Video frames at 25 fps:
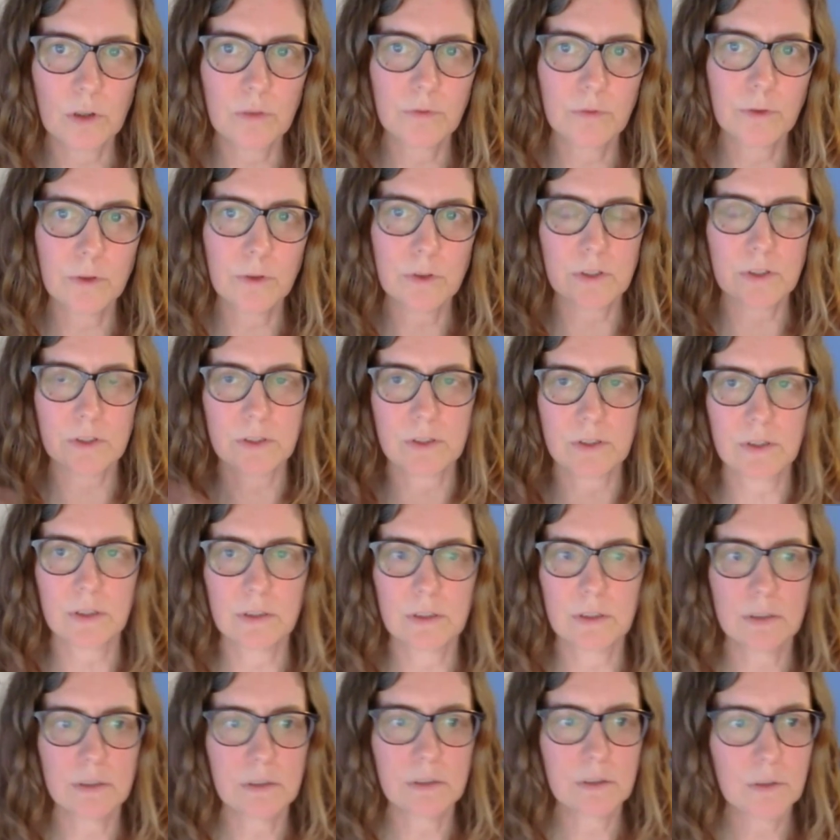work versus
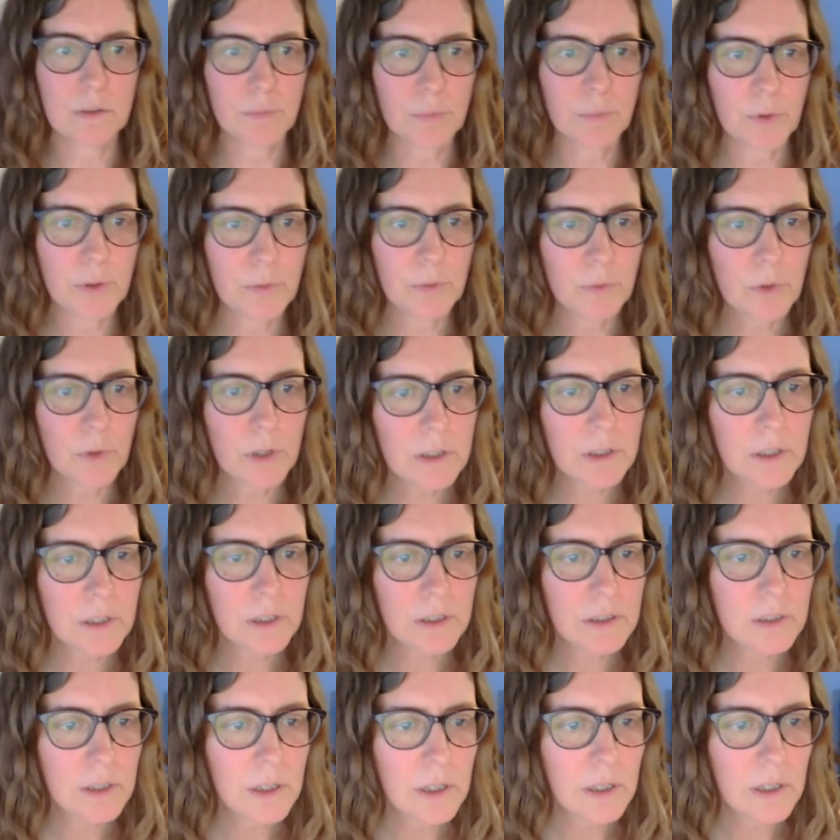the print
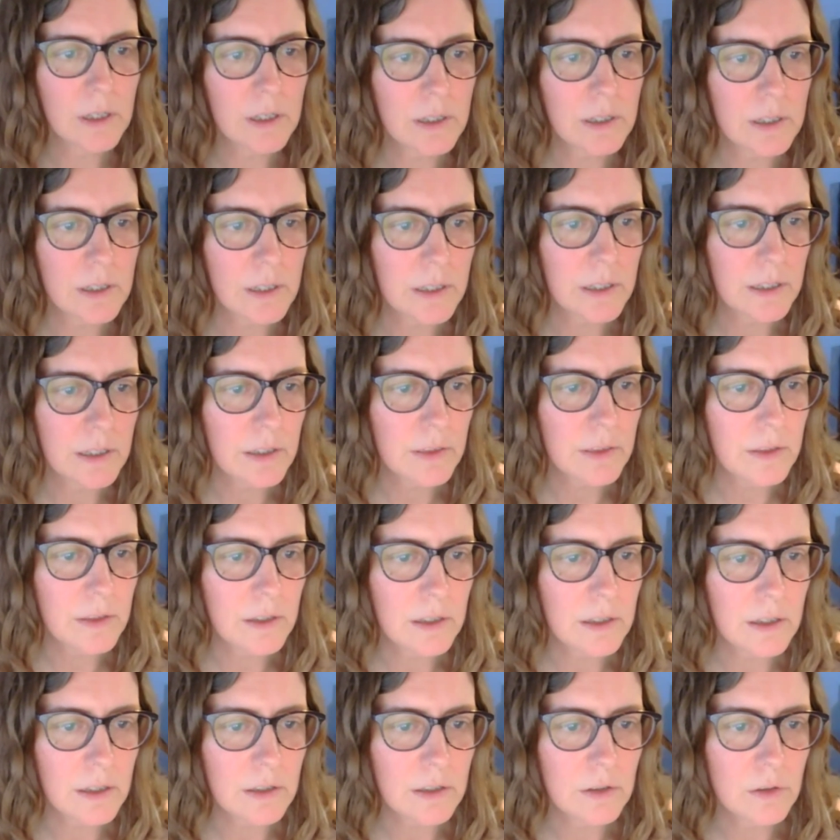work, and I
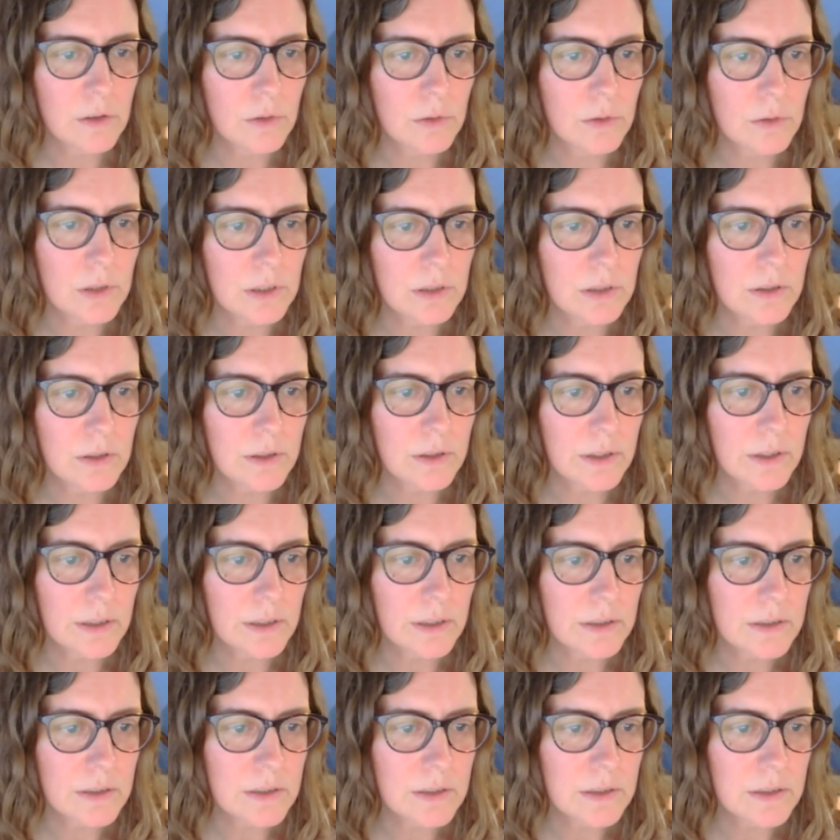think I noted
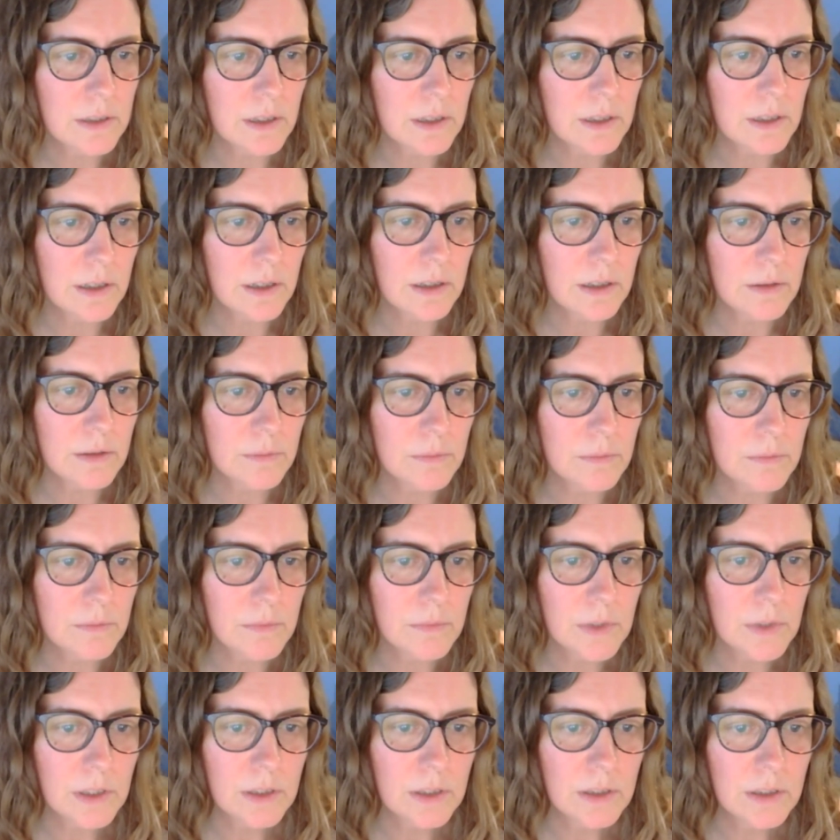that
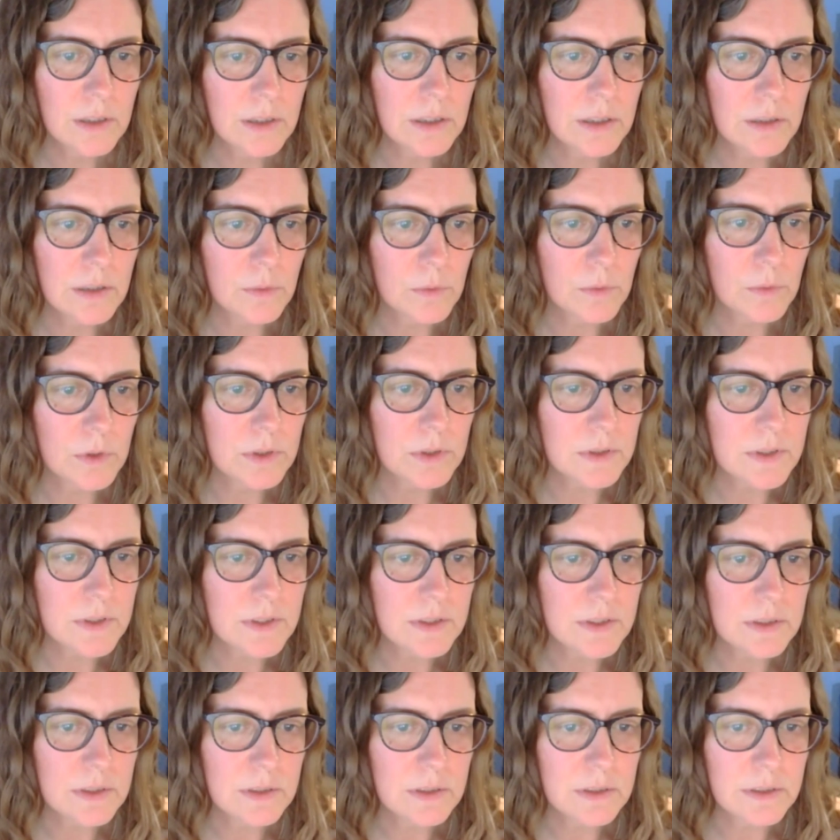it
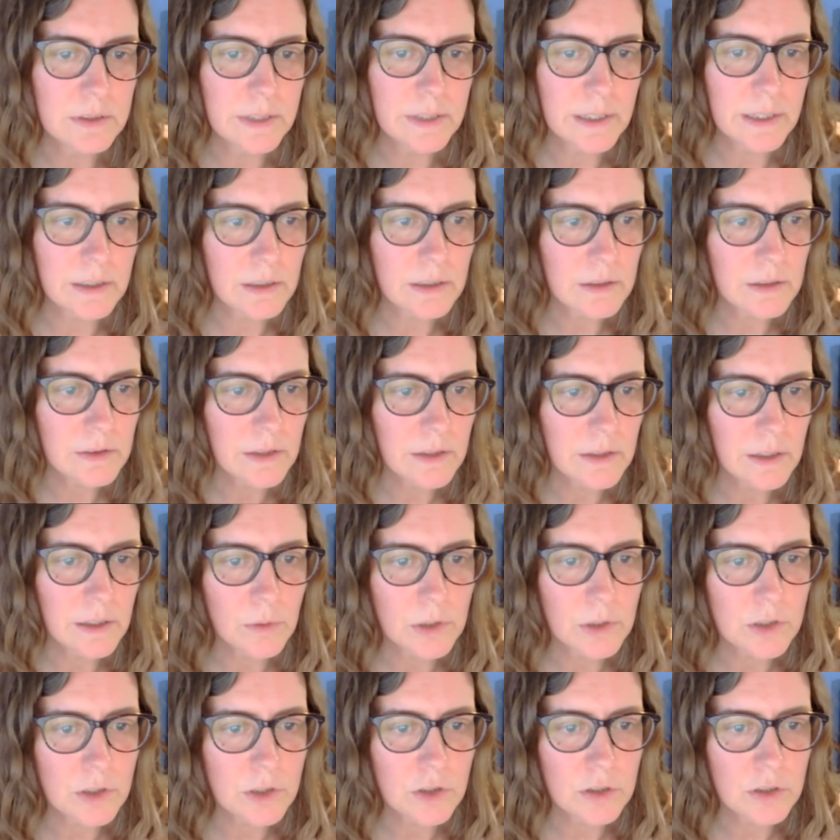was that
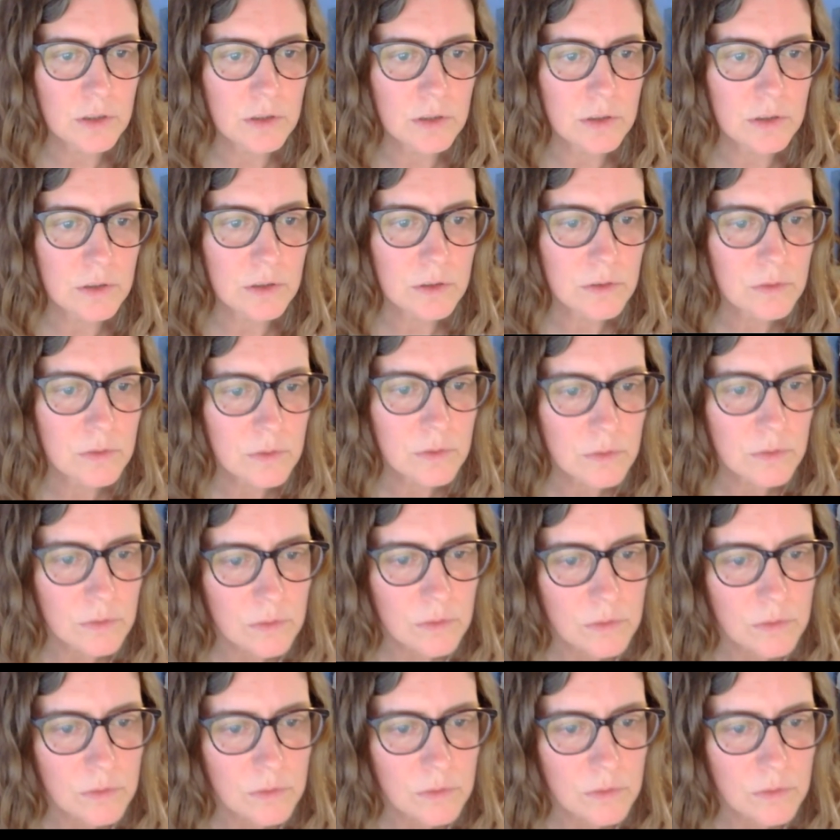question